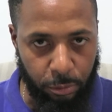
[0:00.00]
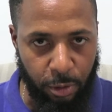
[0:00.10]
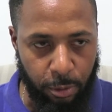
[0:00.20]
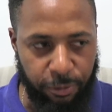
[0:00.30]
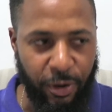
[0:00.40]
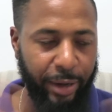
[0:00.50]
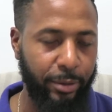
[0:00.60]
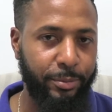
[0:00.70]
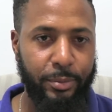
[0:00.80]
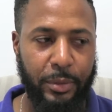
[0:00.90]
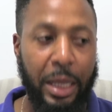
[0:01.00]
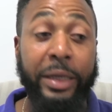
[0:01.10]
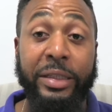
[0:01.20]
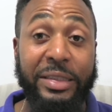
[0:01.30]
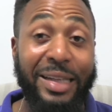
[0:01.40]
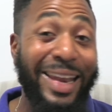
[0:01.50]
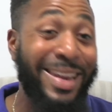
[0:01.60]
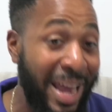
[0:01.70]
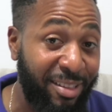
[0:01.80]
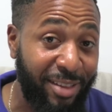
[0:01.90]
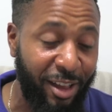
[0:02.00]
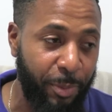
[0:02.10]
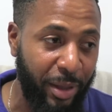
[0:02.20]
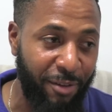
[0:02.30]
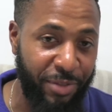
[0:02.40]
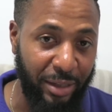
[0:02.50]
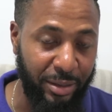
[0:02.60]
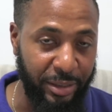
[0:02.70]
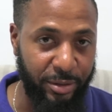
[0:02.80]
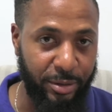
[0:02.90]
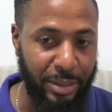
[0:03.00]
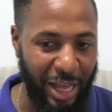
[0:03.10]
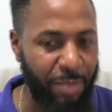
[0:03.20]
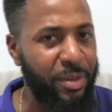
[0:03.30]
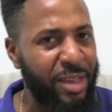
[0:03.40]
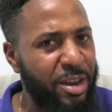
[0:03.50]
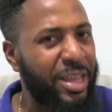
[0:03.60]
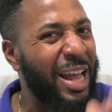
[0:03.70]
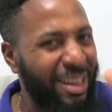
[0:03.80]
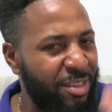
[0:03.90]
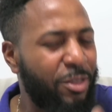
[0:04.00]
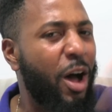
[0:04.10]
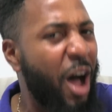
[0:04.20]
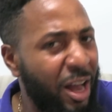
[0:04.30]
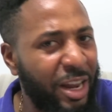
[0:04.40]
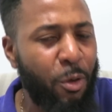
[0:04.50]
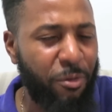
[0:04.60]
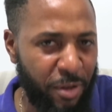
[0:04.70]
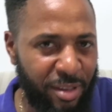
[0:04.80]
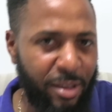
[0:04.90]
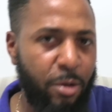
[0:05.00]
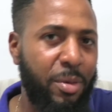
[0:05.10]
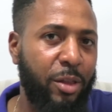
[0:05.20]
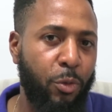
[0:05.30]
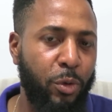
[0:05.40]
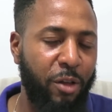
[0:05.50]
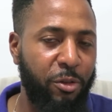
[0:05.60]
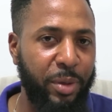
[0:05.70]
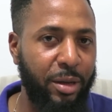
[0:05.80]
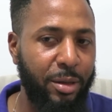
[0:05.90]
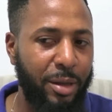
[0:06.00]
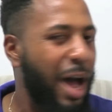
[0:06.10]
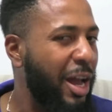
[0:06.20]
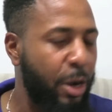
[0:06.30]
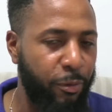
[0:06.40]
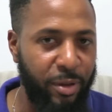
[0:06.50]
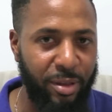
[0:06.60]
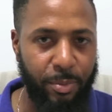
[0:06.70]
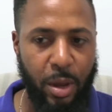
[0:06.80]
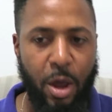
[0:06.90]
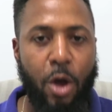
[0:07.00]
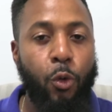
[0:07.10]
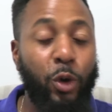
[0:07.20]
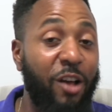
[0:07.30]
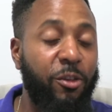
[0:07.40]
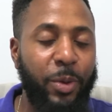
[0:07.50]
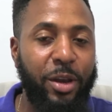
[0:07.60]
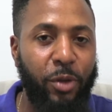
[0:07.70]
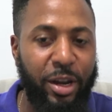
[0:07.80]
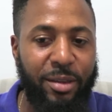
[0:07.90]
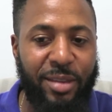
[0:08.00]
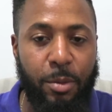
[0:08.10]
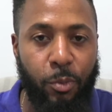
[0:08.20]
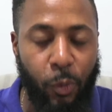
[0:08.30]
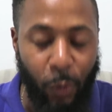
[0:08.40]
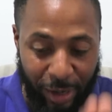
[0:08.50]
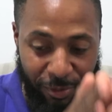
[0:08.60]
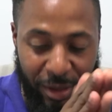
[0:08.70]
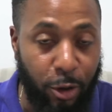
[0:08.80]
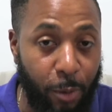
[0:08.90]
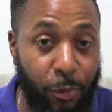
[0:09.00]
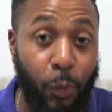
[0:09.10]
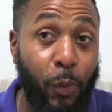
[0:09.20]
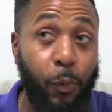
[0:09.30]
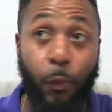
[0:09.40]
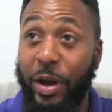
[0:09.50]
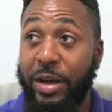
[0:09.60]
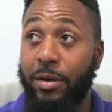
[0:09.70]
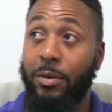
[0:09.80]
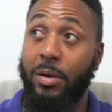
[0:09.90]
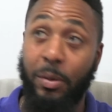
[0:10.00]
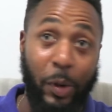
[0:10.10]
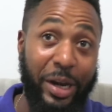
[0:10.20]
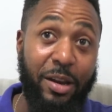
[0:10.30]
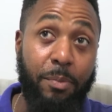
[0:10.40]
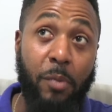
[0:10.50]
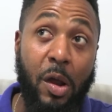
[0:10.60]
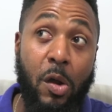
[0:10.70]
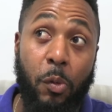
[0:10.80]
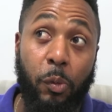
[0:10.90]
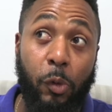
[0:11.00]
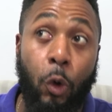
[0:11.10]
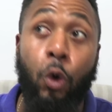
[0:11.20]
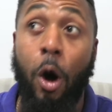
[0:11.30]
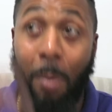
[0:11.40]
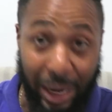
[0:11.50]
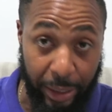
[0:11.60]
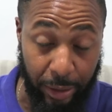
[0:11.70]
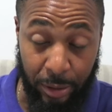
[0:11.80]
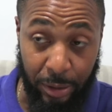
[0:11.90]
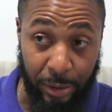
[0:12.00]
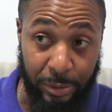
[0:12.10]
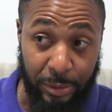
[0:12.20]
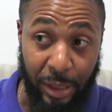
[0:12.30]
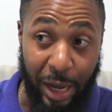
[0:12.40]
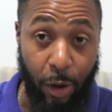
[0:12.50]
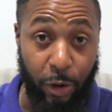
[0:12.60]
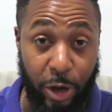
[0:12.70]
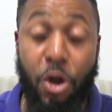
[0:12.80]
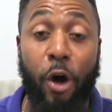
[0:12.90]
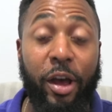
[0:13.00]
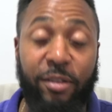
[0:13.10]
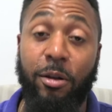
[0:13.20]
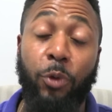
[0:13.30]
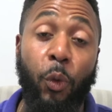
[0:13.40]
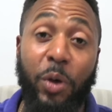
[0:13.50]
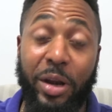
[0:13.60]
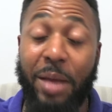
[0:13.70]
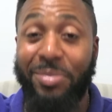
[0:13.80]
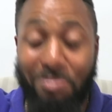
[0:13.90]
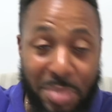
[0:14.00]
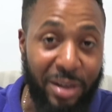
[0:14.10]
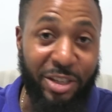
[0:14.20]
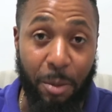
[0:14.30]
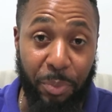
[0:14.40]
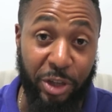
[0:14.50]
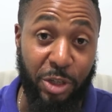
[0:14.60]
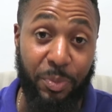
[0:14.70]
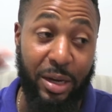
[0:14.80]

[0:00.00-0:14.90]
Fine. Next aspect of that is, as I said, you can listen to all the references that we make to all the references. Rudolph Speid is one of the team, one of the clubs who win one of the globally the youngest club to win the main championship in